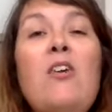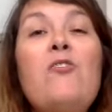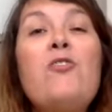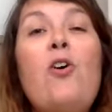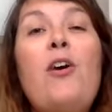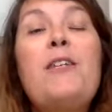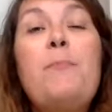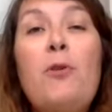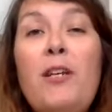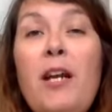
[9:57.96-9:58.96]
So
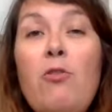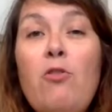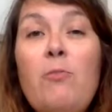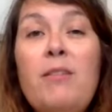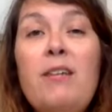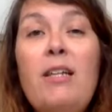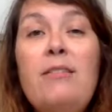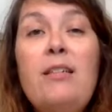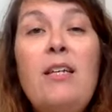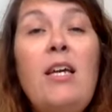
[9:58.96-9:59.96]
exploring a growth
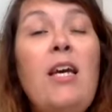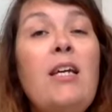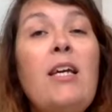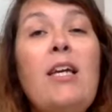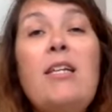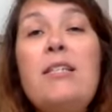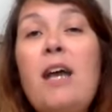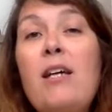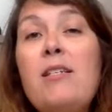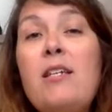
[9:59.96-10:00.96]
mentality is
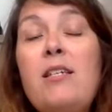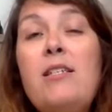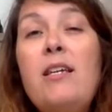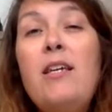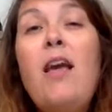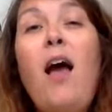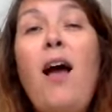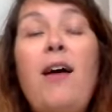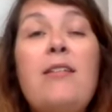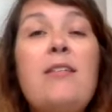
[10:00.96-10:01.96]
as easy
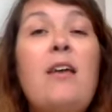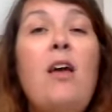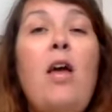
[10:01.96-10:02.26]
as